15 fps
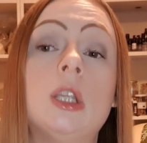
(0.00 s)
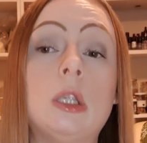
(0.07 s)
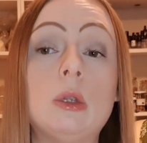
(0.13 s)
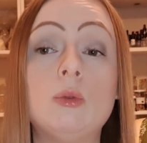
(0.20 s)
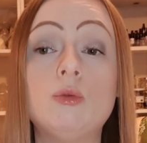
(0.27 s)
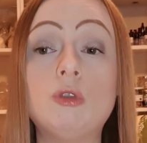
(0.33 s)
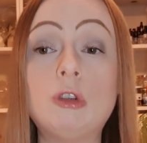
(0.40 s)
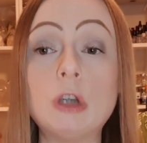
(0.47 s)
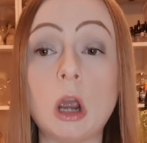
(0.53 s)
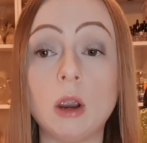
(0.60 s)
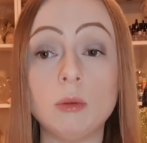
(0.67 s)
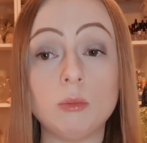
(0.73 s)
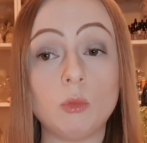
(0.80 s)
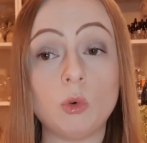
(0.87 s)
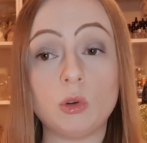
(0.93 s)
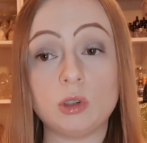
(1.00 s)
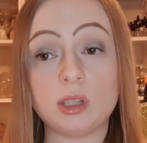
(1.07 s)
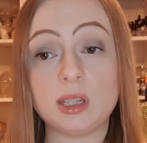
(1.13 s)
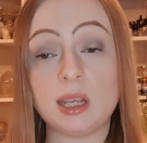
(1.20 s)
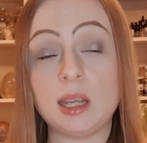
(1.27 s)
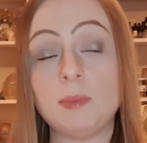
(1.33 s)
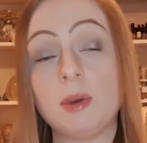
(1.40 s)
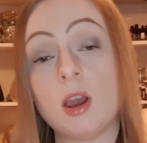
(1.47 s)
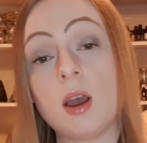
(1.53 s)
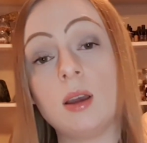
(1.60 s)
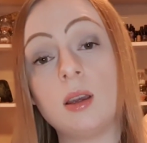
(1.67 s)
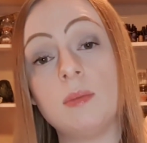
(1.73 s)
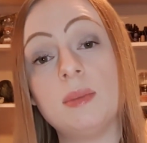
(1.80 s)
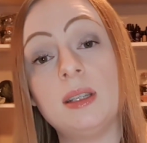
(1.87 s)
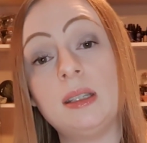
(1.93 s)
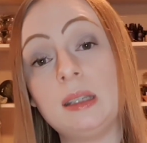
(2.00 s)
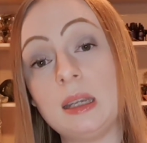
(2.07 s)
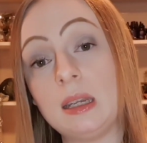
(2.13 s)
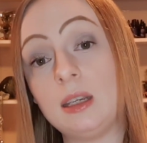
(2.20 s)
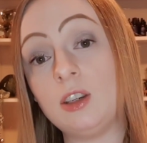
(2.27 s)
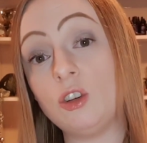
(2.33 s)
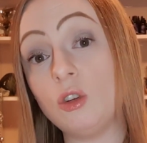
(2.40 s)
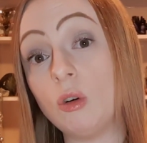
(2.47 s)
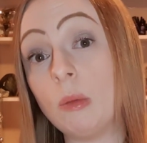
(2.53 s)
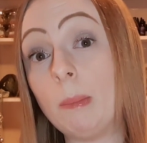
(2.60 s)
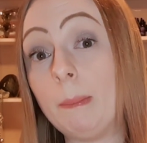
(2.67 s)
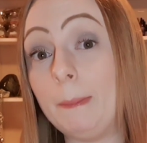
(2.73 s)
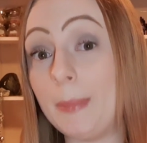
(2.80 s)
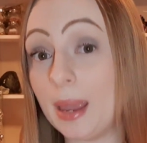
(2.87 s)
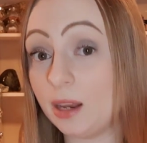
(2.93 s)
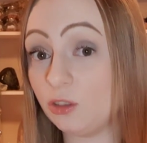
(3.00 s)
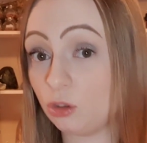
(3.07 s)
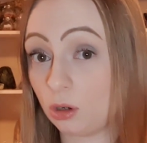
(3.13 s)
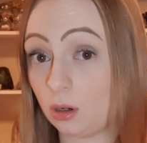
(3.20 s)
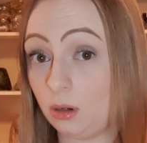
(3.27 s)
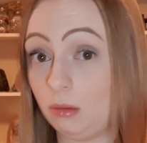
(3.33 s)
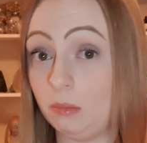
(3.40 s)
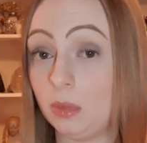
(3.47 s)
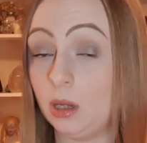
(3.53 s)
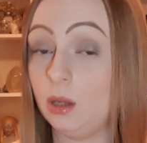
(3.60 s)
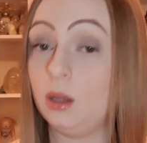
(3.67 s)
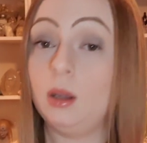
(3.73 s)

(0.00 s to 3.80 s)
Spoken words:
You don't want to keep Herkimers in your bedroom.